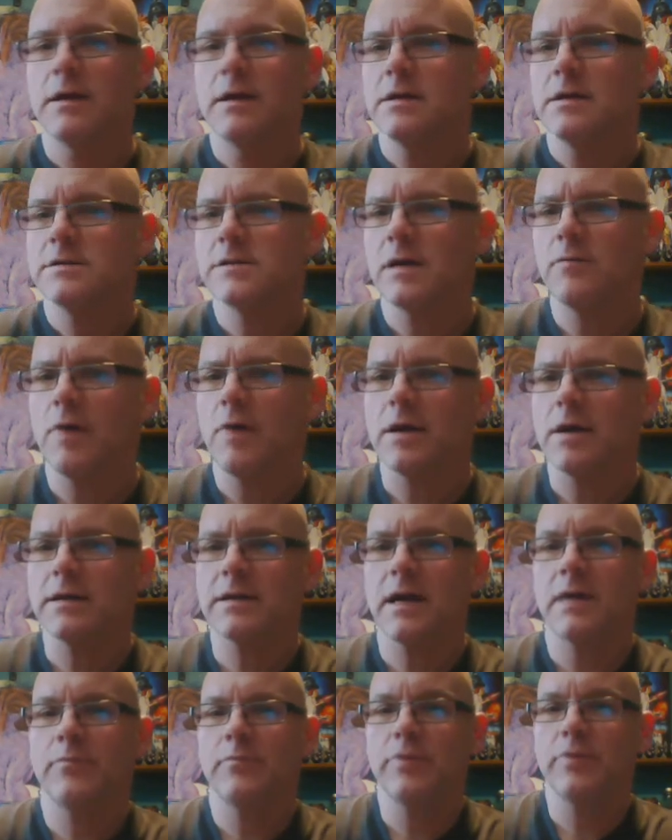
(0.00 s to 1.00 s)
So I wanted to
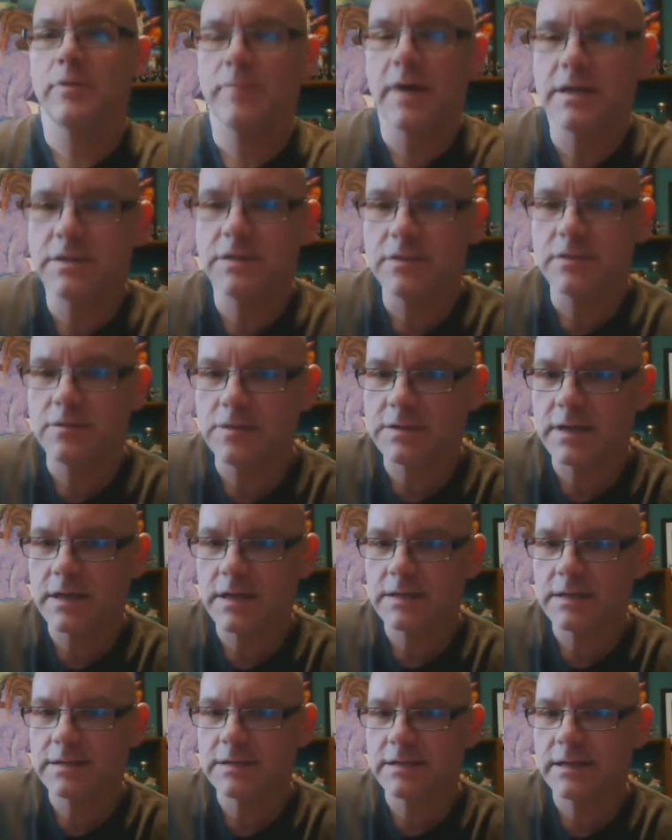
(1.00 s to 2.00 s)
kind of put my two
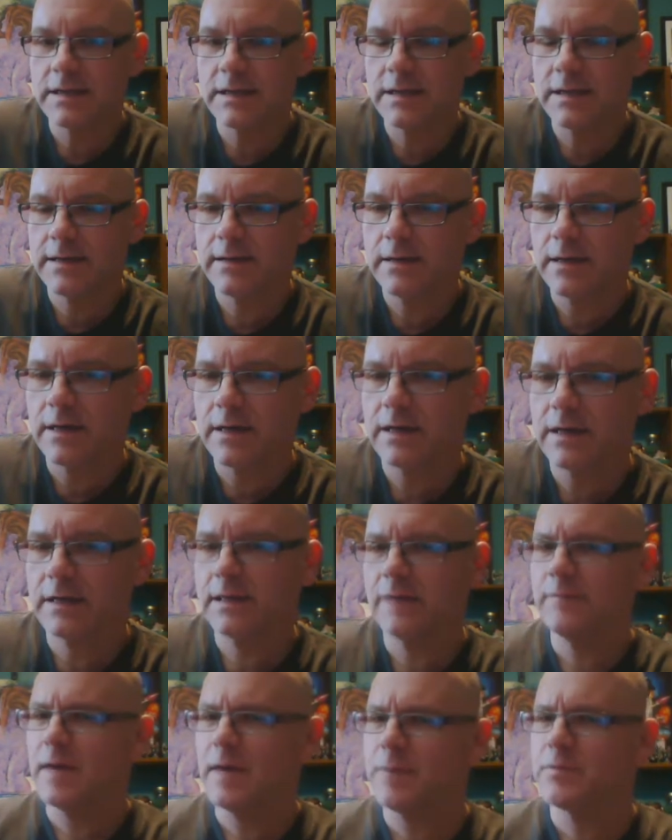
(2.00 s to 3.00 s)
cents in,
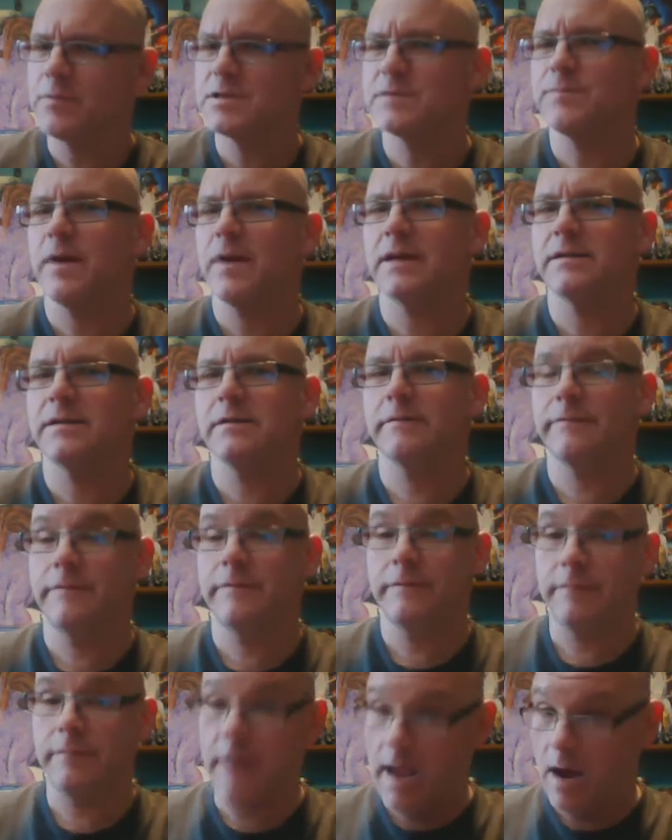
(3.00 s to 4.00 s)
give my
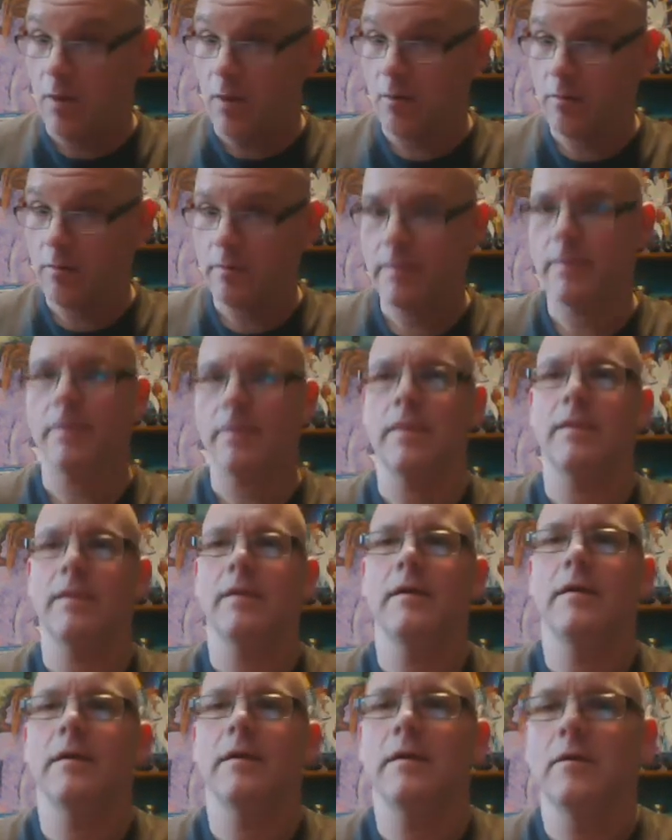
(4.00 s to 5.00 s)
perspective now.
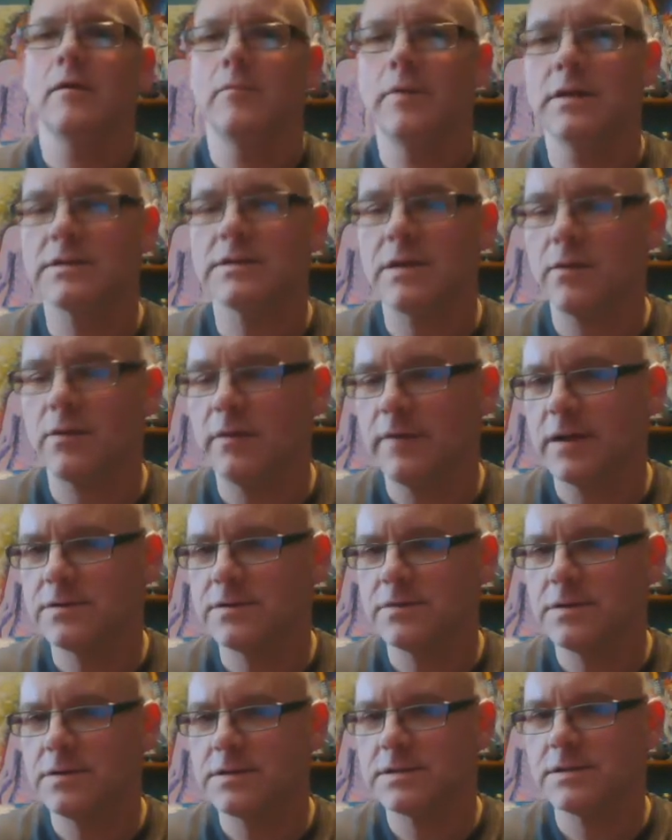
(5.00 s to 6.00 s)
Because I would have
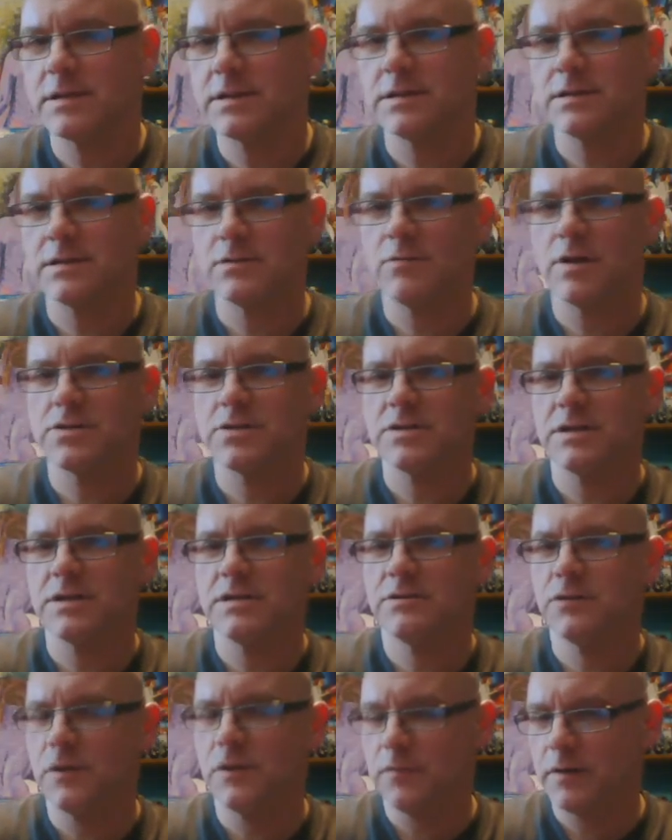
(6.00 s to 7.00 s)
answered this
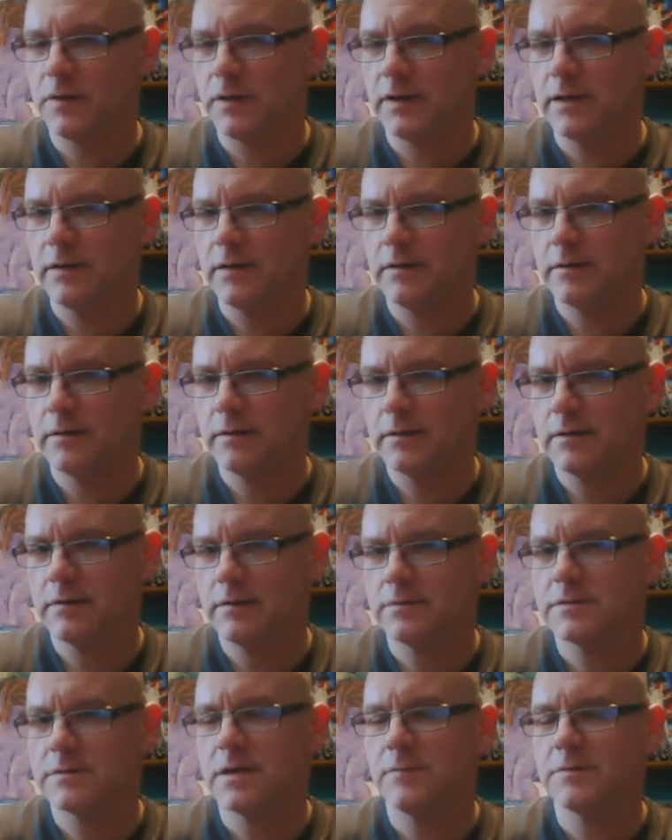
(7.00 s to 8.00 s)
question differently,
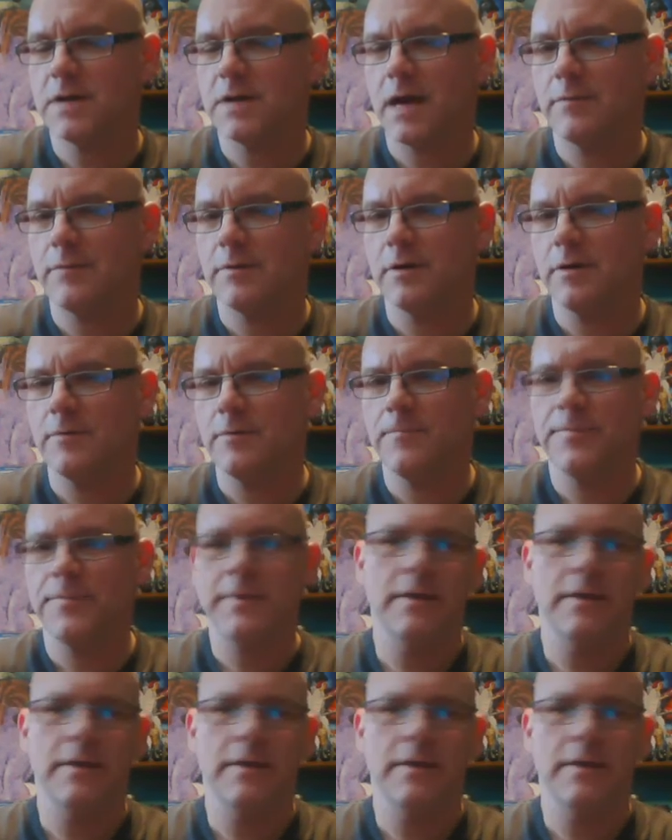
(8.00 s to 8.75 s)
some time ago.